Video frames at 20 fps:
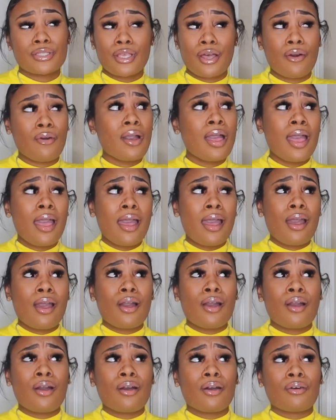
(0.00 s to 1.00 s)
So,
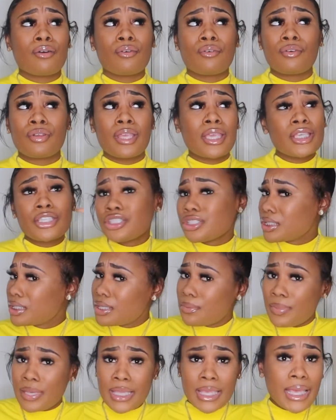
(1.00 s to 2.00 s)
it's just
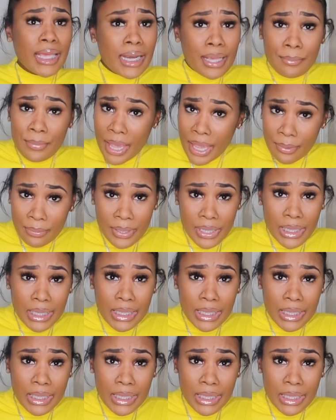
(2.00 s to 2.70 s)
the beginning, baby.